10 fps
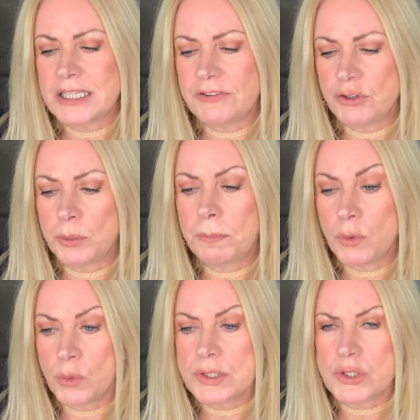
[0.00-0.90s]
If you're
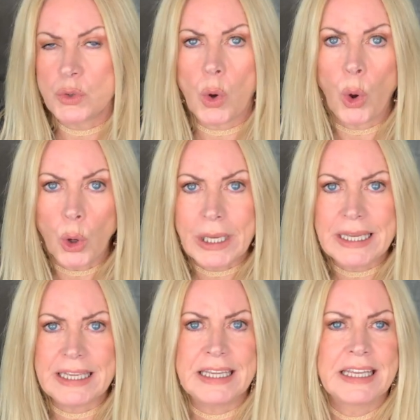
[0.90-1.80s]
prone to
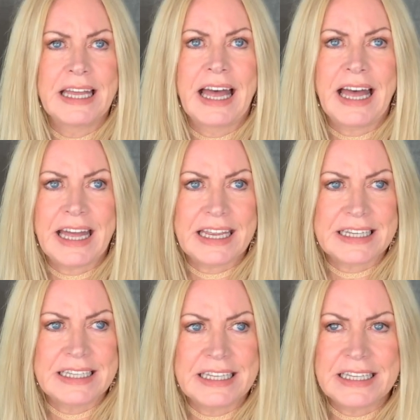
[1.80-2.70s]
oily,
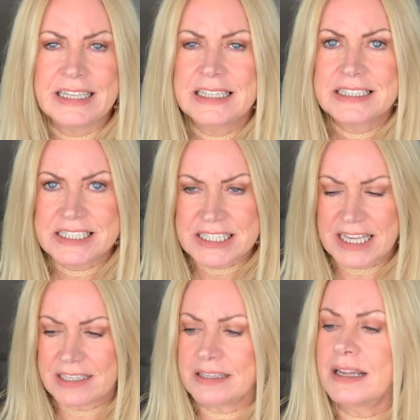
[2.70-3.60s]
acne
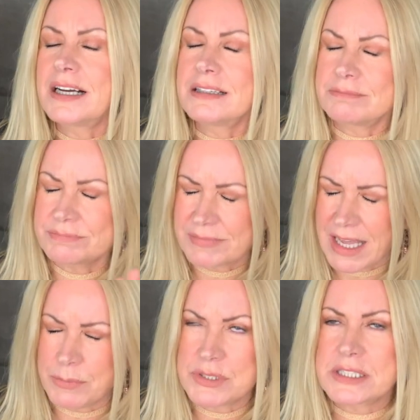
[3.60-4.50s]
skin, I
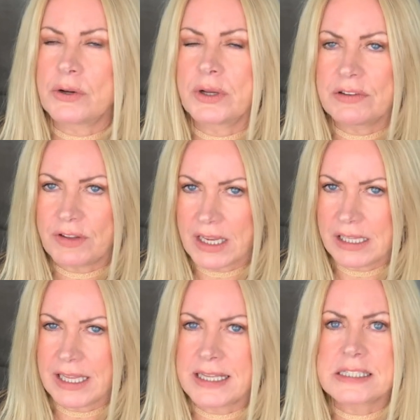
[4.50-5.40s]
would still give it a
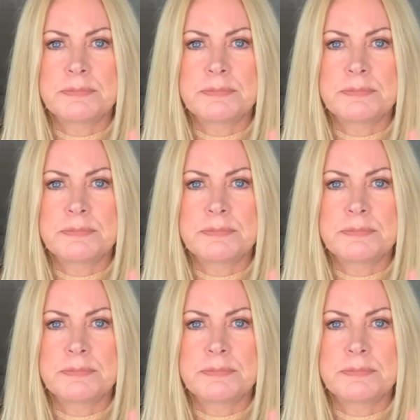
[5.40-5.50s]
cleanse.